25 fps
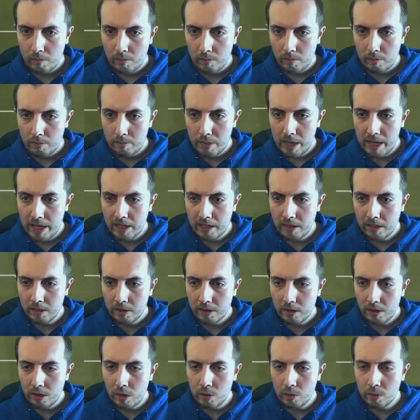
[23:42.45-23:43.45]
Bang.
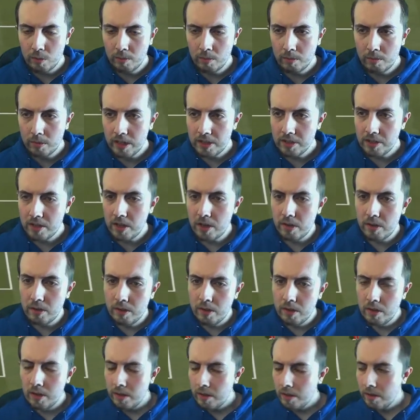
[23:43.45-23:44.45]
Goal. Let's go.
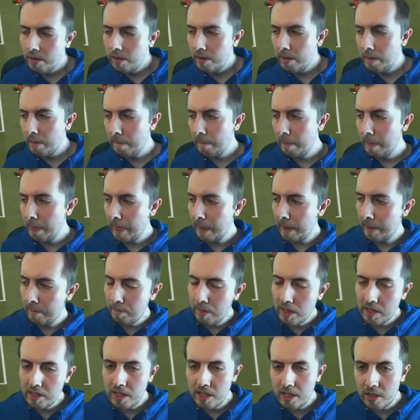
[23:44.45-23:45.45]

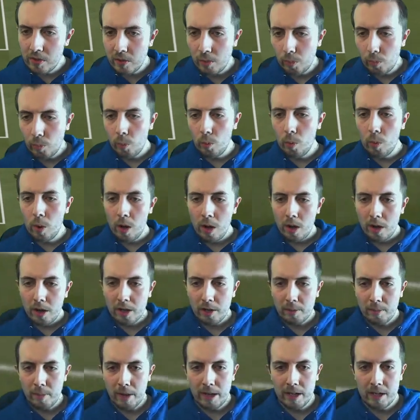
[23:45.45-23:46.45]
Messi doing
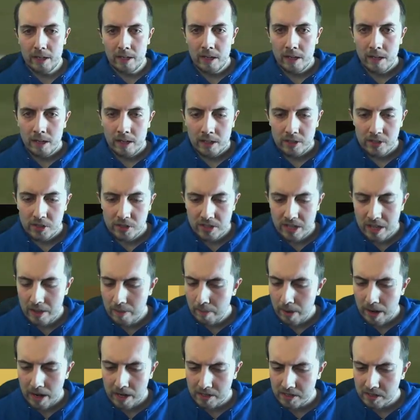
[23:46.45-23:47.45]
work, man. Just getting
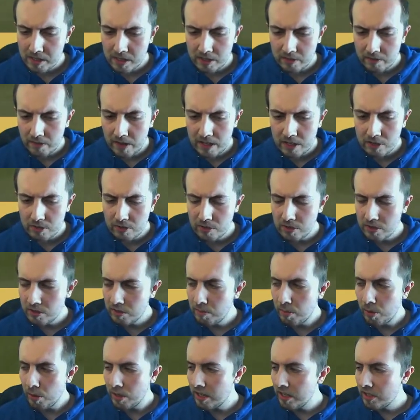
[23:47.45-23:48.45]
past the defender and just
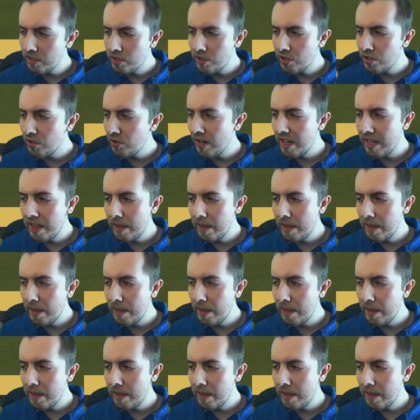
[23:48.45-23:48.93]
putting it straight in the